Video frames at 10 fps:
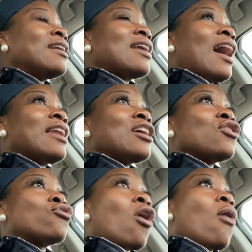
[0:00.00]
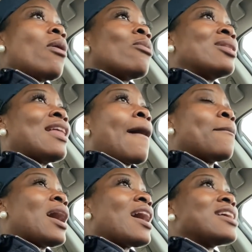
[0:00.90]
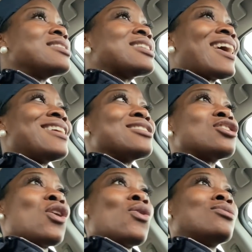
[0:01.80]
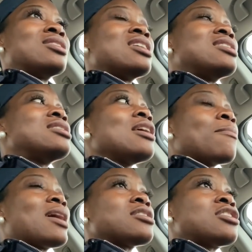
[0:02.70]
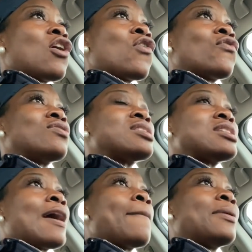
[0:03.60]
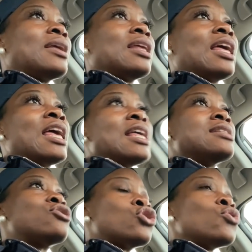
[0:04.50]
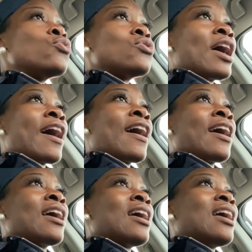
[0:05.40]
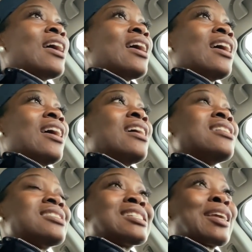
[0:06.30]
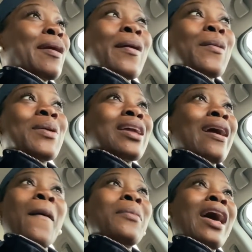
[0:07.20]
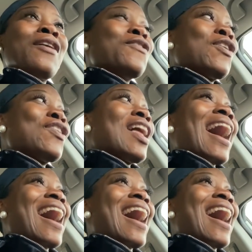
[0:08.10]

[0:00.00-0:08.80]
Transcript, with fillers: I didn't grow up with that mindset. And so to see myself stepping into that, it's scary. I'm not even gonna lie.